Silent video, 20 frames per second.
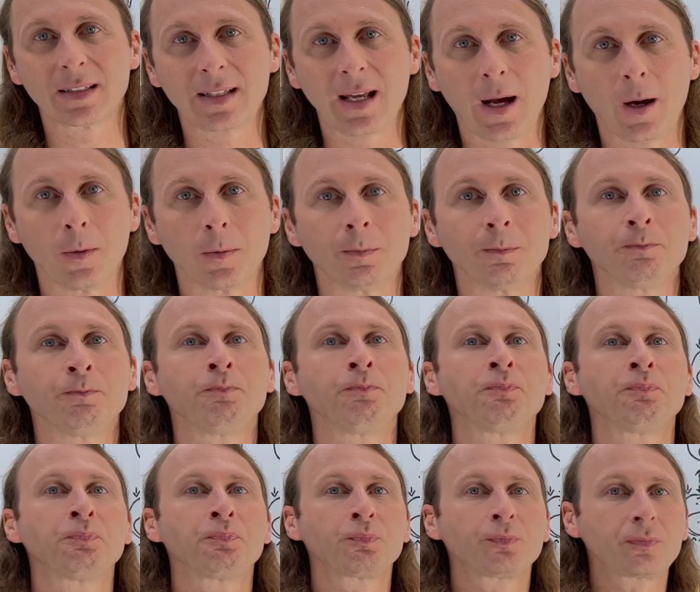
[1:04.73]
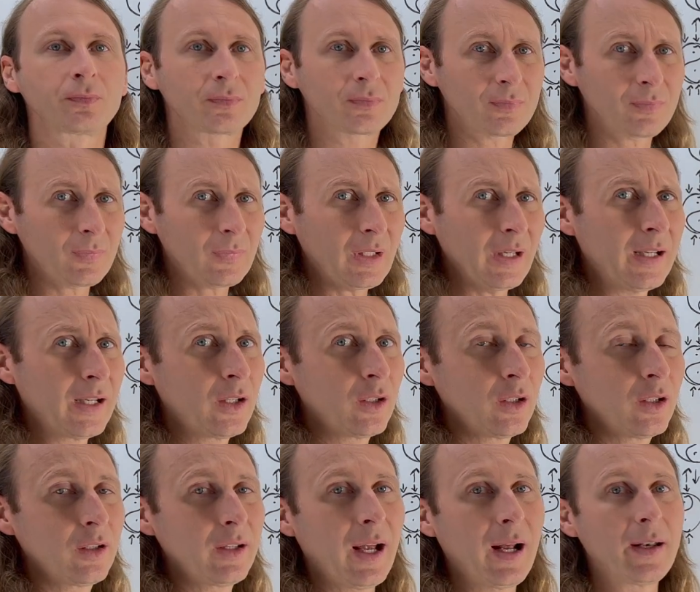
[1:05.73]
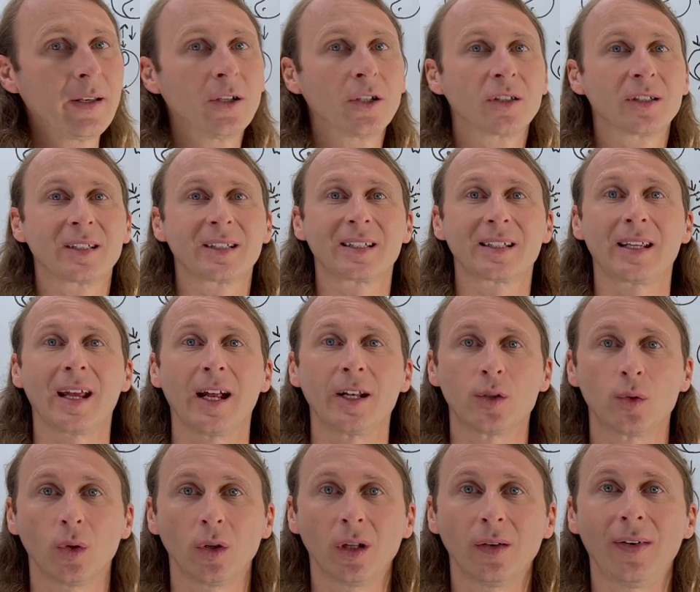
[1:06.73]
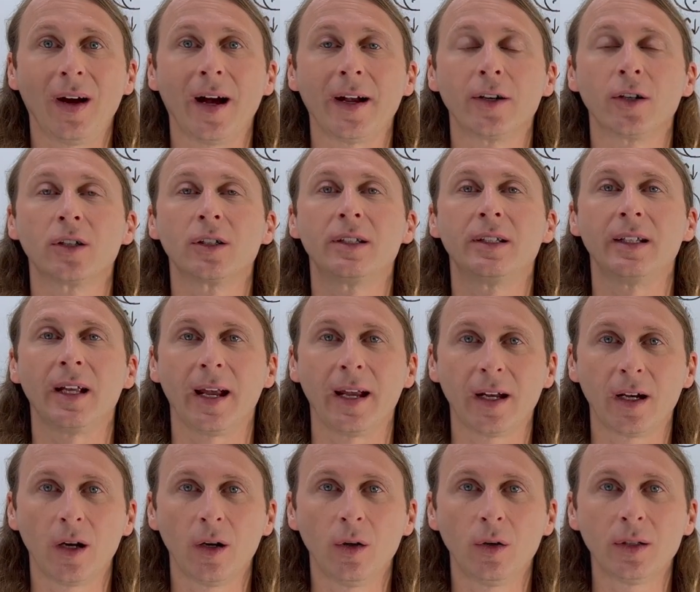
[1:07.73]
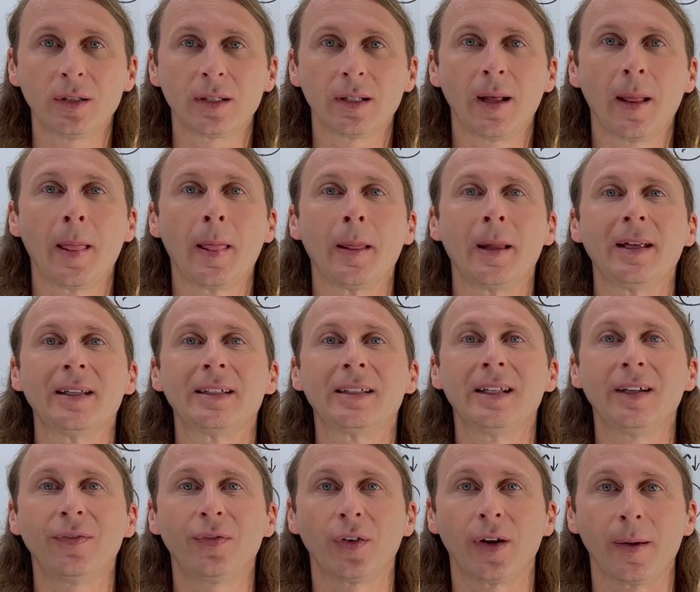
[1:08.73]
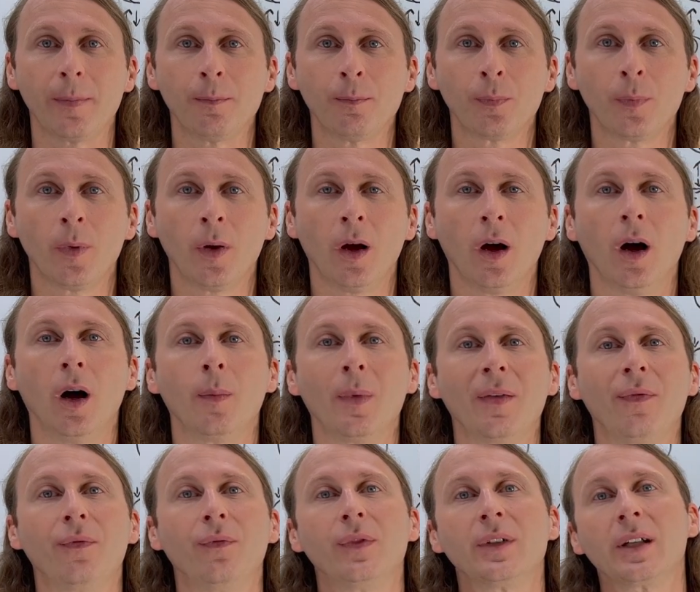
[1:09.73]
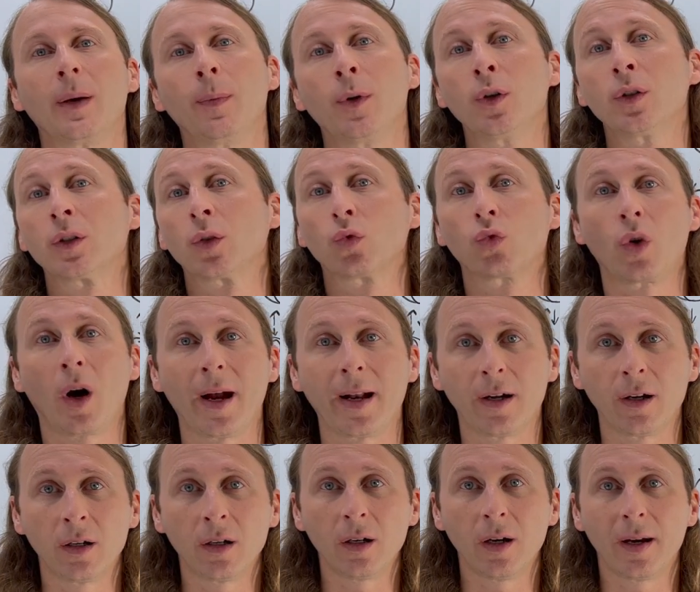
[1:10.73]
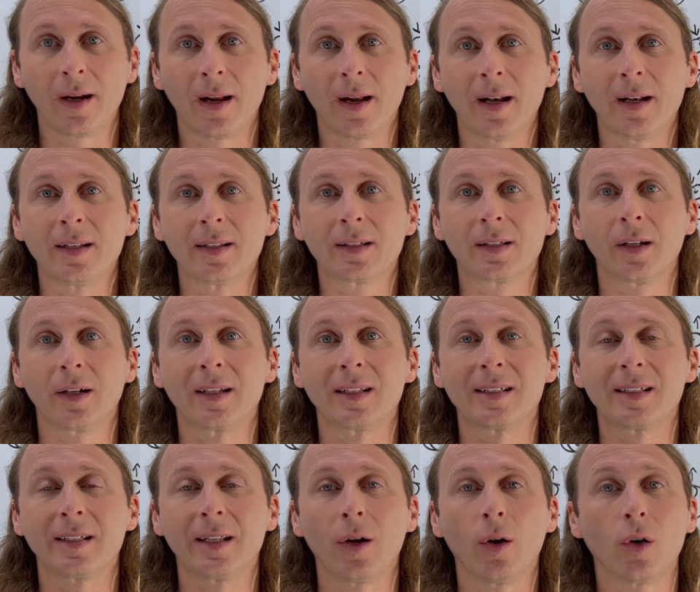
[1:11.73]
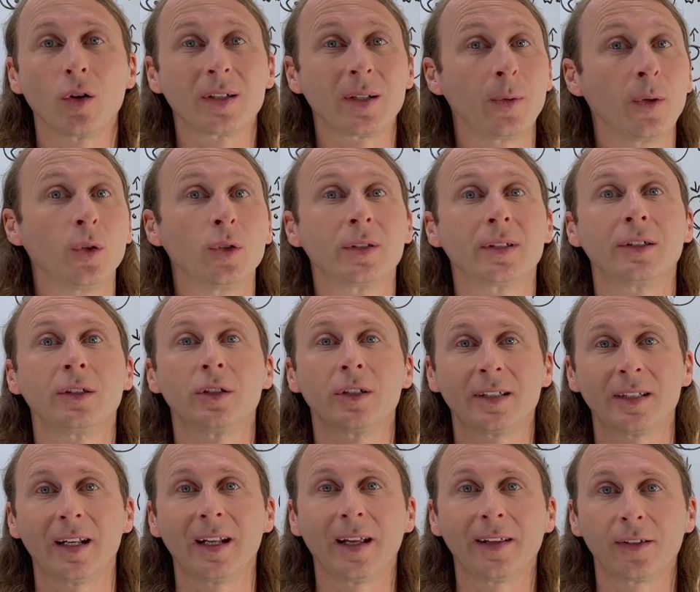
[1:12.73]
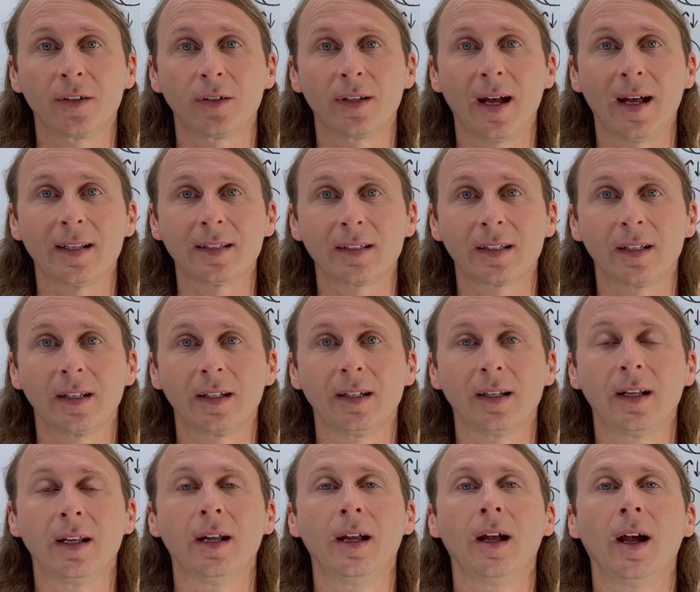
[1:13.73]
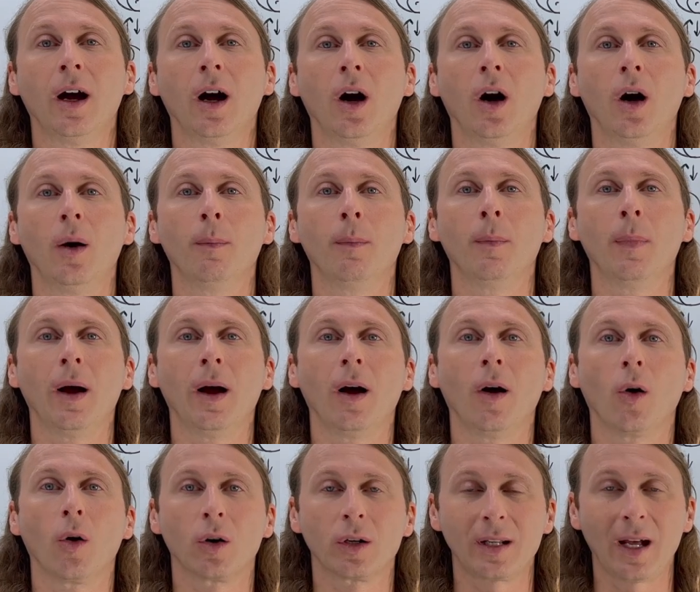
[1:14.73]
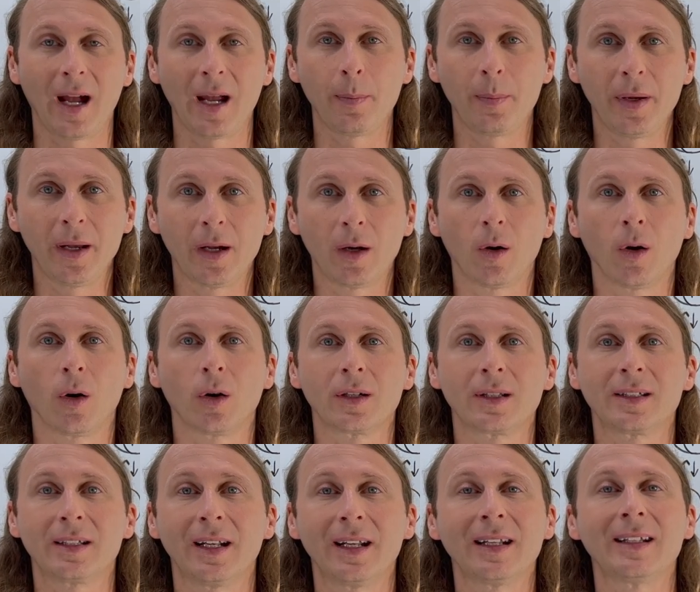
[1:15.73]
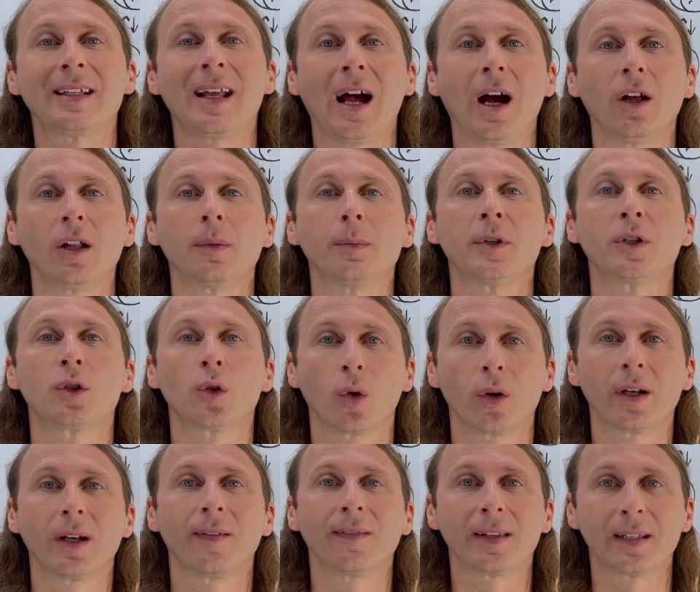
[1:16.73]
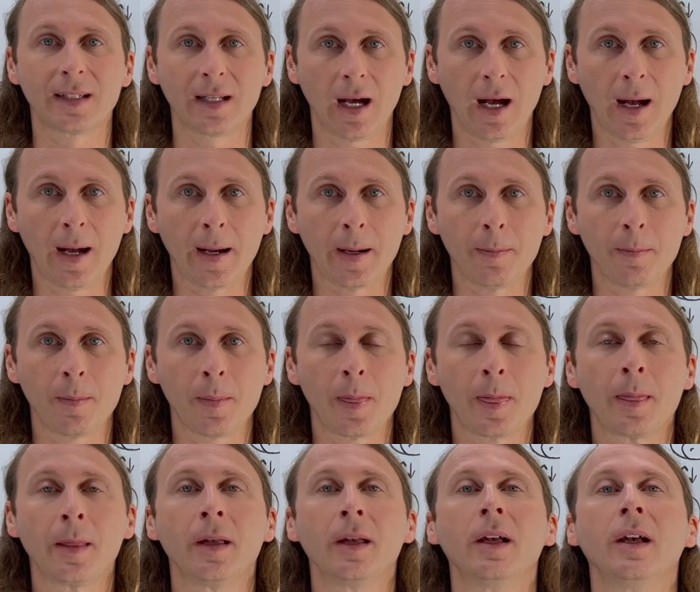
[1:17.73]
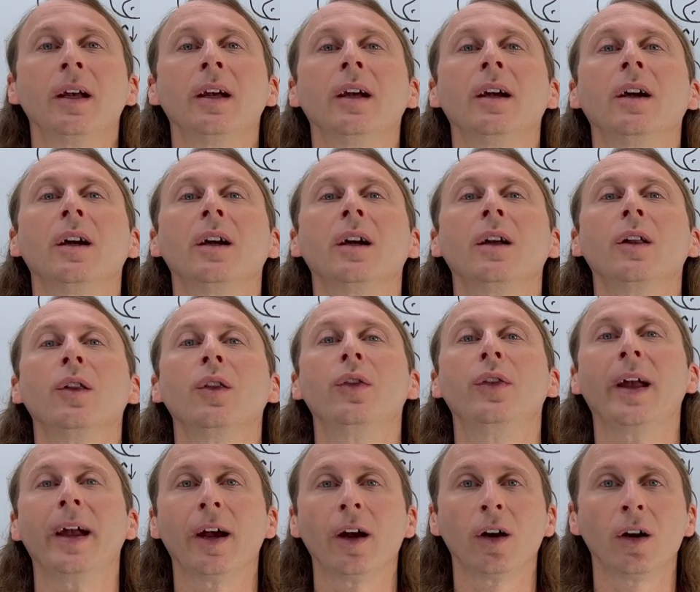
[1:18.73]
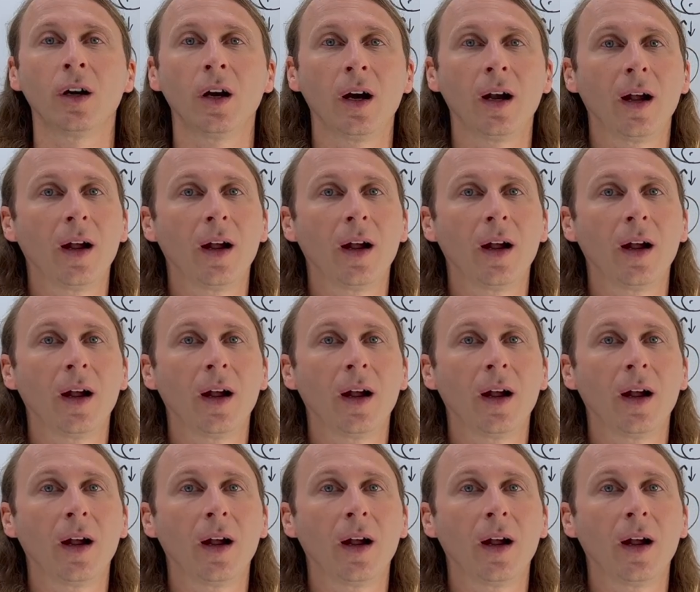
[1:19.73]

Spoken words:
out. And clearly on your schedule of how your day goes is different. If someone who's a writer and is going to sit, or someone who's just sitting at their desk, or typing or sitting down the majority of the time, when